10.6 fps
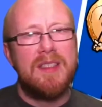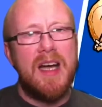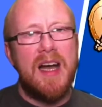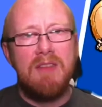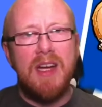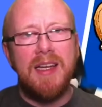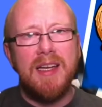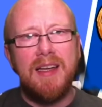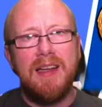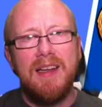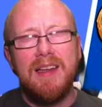to
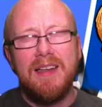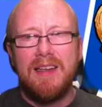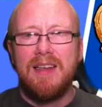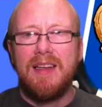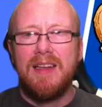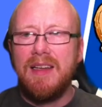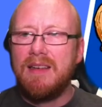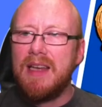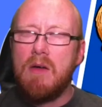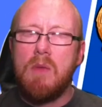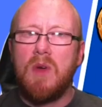iWriter, and
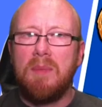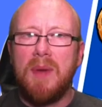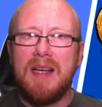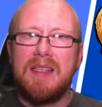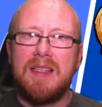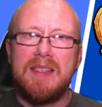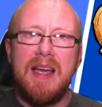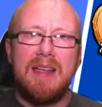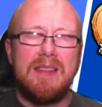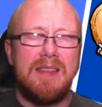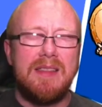now I'm with buy sell
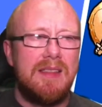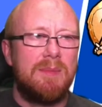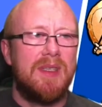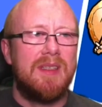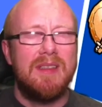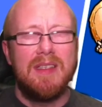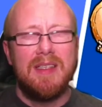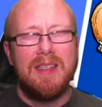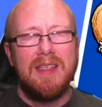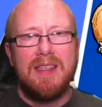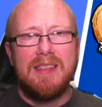texts. But
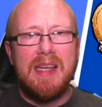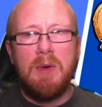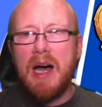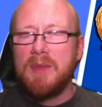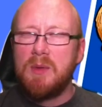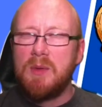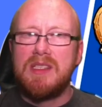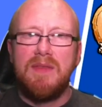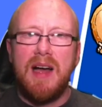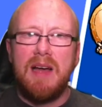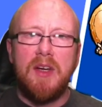see what happens with this
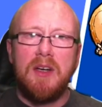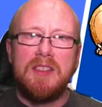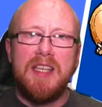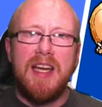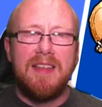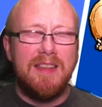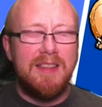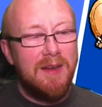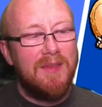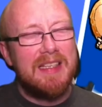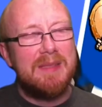Fiverr content. The
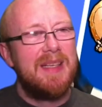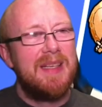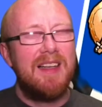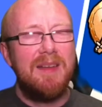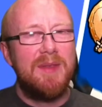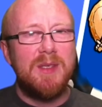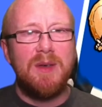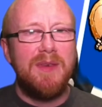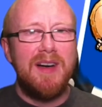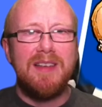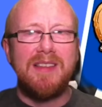stuff that's been delivered so
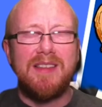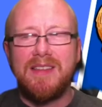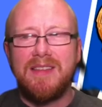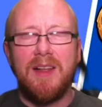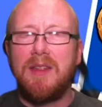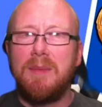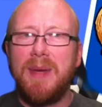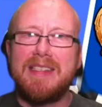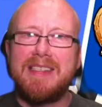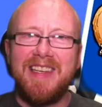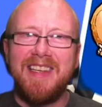far is not the best,